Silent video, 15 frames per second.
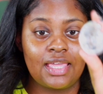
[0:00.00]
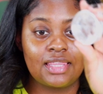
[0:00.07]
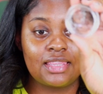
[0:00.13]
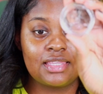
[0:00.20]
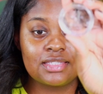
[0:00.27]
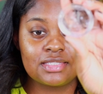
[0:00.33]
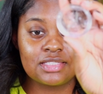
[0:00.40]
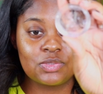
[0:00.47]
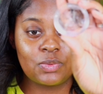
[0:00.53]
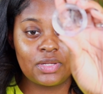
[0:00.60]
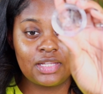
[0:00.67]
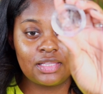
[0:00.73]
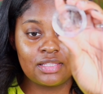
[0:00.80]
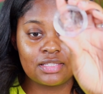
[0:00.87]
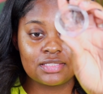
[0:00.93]
This is
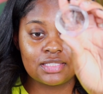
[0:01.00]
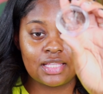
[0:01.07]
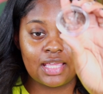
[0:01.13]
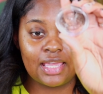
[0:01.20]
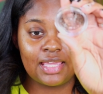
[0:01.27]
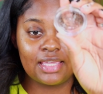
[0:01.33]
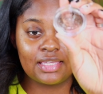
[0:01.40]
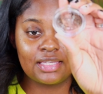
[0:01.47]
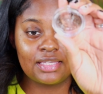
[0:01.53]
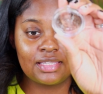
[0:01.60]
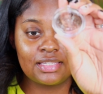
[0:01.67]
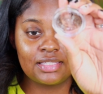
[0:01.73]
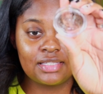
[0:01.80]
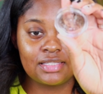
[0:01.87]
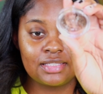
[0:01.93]
what it looks like,
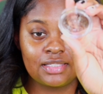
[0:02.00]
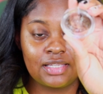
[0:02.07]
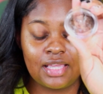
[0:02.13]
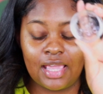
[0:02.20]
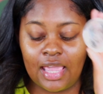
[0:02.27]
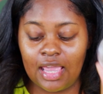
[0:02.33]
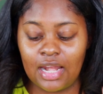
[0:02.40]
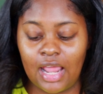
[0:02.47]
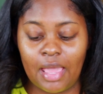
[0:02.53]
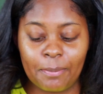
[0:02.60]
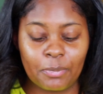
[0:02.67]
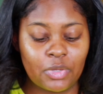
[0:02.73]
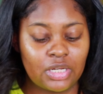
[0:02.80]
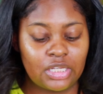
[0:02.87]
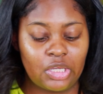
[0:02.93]
and
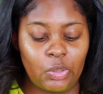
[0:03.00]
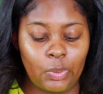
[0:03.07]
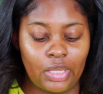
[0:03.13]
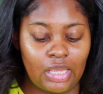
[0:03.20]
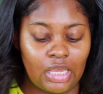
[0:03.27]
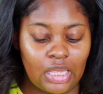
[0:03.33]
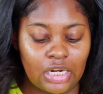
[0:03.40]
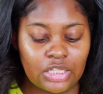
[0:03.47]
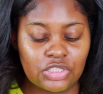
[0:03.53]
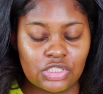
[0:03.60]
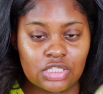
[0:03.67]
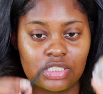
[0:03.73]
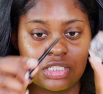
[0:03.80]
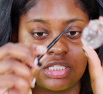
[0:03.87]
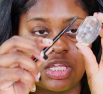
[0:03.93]
I'm gonna go ahead and
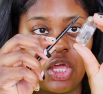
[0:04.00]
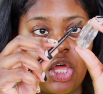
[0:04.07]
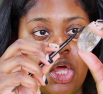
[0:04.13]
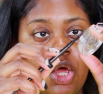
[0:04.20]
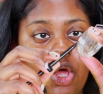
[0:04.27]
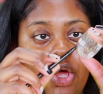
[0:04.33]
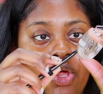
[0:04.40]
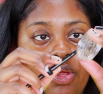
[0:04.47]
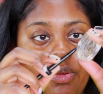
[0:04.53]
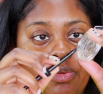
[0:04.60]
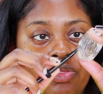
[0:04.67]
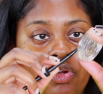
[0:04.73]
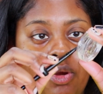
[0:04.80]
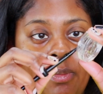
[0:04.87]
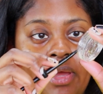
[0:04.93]
just
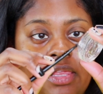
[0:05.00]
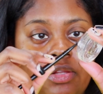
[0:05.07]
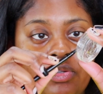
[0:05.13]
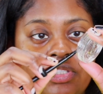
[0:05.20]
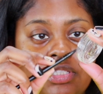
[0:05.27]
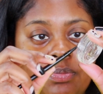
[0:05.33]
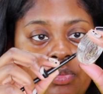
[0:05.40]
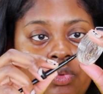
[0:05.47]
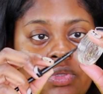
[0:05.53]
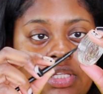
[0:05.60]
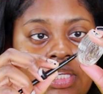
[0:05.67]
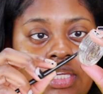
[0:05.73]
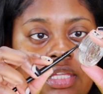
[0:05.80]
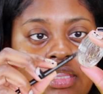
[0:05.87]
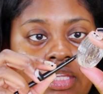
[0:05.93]
throw my little
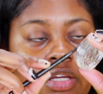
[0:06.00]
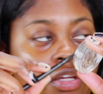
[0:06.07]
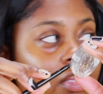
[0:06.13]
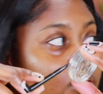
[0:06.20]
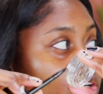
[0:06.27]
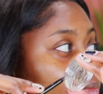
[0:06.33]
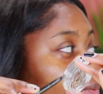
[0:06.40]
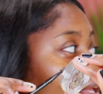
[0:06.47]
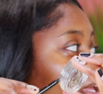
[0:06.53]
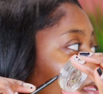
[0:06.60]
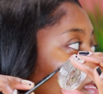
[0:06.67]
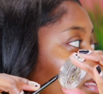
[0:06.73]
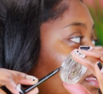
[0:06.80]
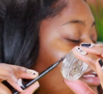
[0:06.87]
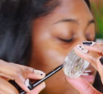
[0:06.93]
spoolie in there a little
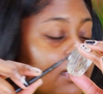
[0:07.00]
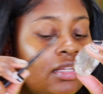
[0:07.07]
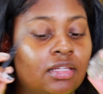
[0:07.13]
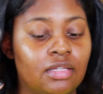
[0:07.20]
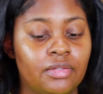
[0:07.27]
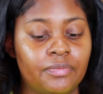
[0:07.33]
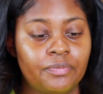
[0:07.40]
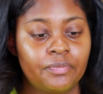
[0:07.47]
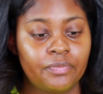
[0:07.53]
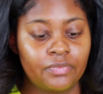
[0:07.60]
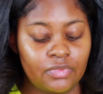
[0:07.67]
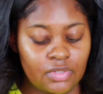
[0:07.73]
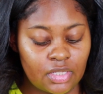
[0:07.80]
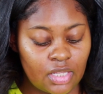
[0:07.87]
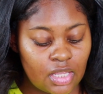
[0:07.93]
bit,
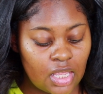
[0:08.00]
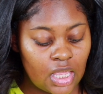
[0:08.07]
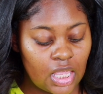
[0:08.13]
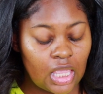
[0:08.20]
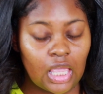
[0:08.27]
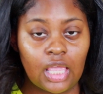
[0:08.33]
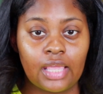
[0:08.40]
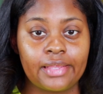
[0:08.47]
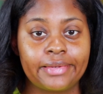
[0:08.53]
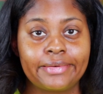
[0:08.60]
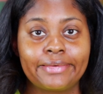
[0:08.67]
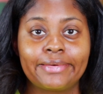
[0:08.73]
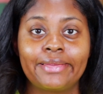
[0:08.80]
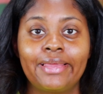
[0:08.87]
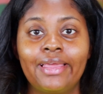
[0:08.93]

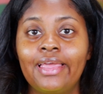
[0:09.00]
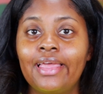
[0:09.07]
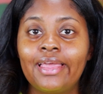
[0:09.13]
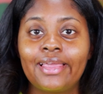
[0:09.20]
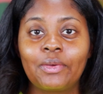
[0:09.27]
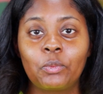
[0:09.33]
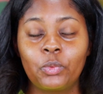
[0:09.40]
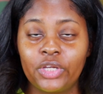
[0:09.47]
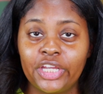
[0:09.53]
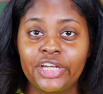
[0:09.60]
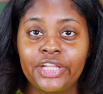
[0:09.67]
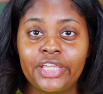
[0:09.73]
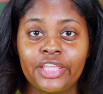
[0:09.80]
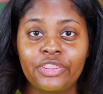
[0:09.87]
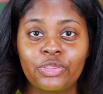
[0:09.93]
and we're
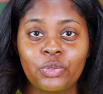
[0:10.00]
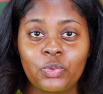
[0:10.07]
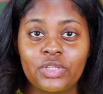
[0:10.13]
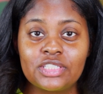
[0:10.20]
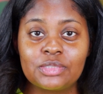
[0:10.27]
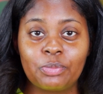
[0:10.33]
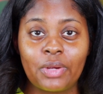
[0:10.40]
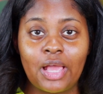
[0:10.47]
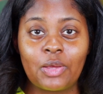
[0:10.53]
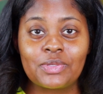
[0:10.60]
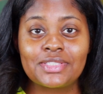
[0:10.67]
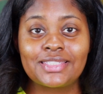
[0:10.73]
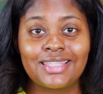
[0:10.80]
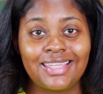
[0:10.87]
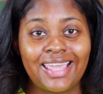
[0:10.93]
gonna get through these
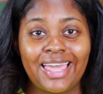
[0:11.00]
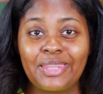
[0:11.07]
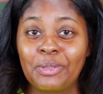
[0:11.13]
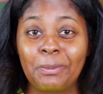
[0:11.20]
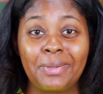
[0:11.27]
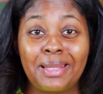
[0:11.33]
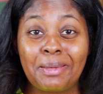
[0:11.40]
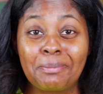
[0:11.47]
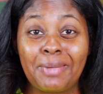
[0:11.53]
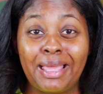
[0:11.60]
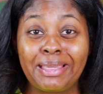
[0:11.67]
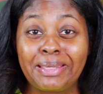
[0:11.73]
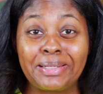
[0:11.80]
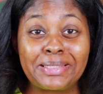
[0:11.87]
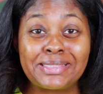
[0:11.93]
brows together, but I'm
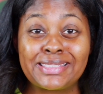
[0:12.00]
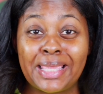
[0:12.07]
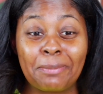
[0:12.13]
not gonna say